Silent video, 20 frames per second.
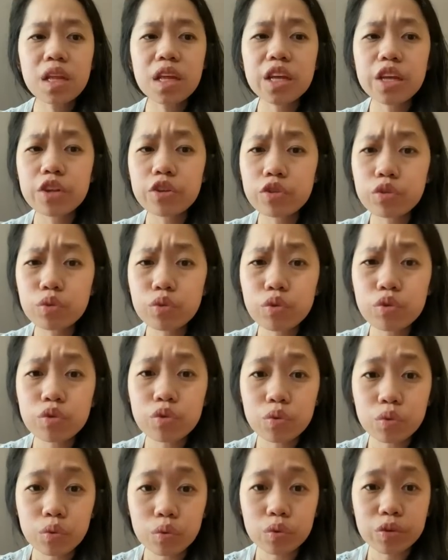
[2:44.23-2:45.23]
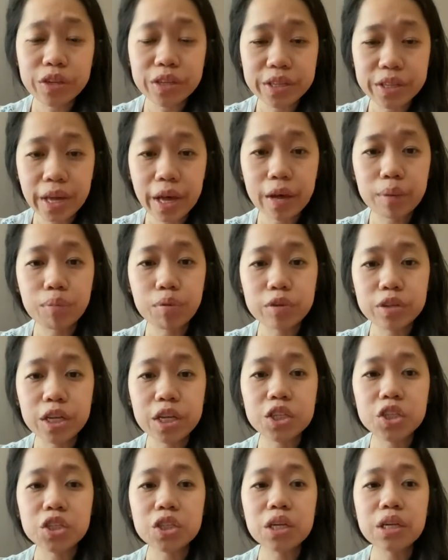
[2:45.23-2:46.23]
It's used to detect
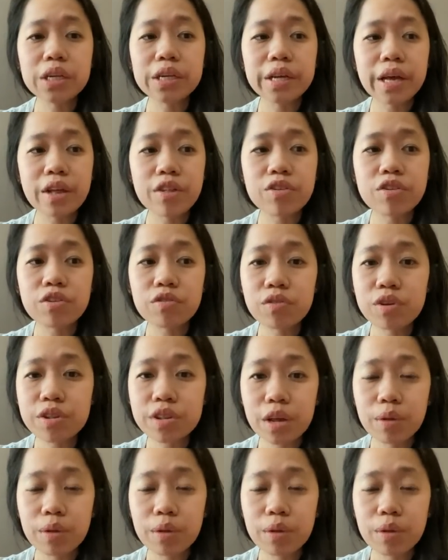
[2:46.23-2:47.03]
potentially cancerous